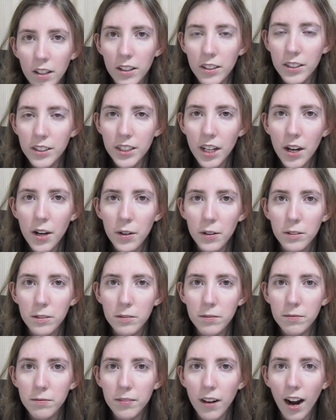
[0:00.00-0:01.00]

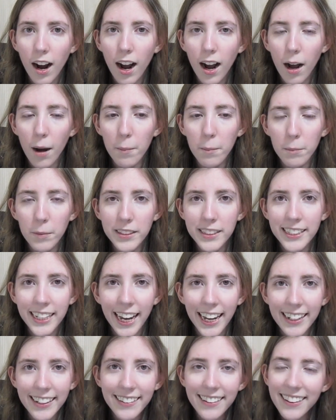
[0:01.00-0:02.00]
So, once
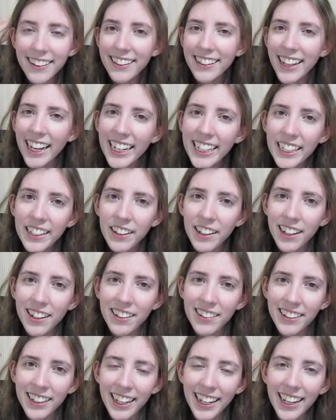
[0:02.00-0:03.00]
again, thank you,
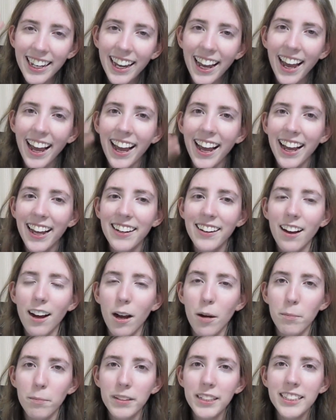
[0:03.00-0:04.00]
Hiroki,
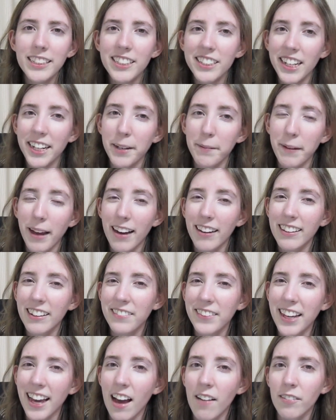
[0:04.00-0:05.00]
and please check him out
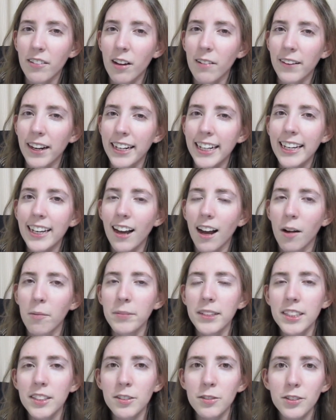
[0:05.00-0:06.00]
if you haven't already.
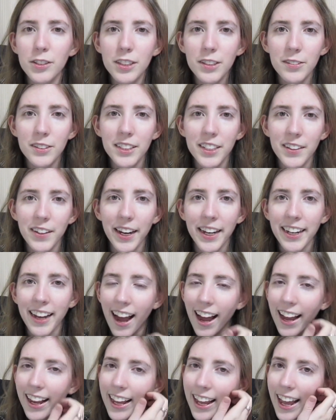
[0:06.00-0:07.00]
He's a really, really great
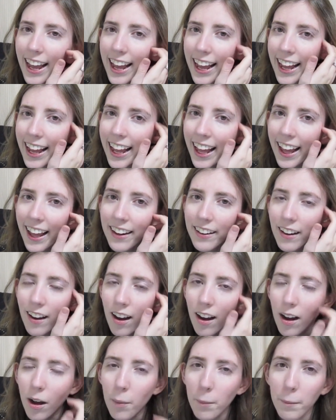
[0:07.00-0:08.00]
guy and
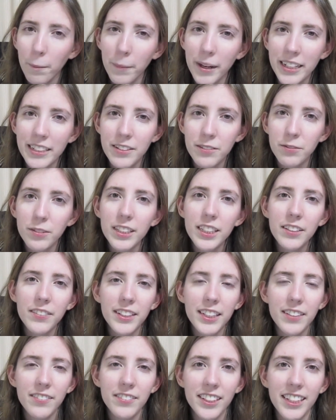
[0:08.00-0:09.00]
makes really,
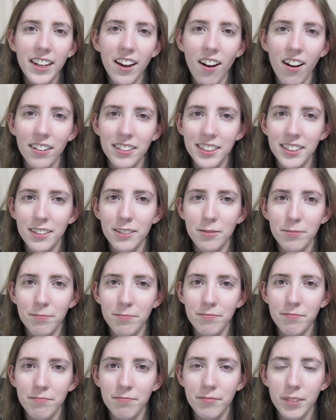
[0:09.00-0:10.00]
really, really
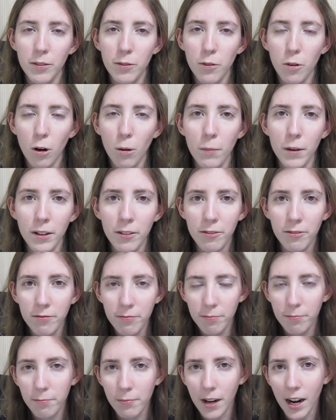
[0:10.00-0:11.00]
awesome, informative
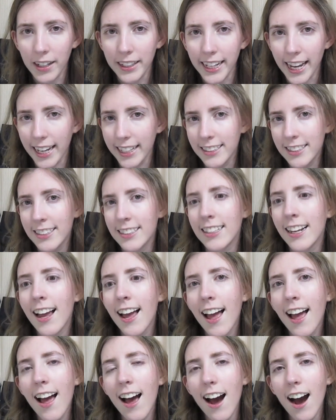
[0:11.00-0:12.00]
podcasts
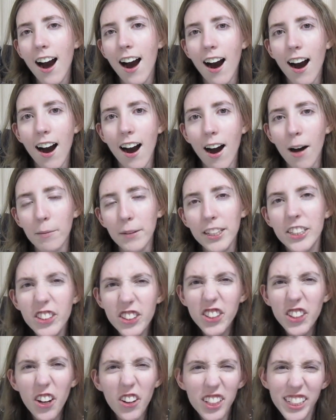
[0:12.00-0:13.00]
that you
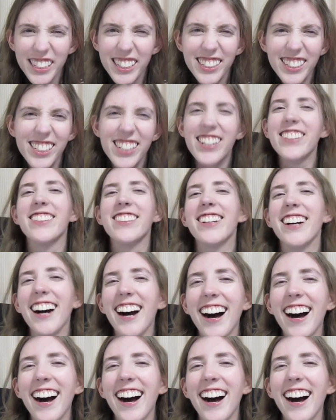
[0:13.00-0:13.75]
should go listen to.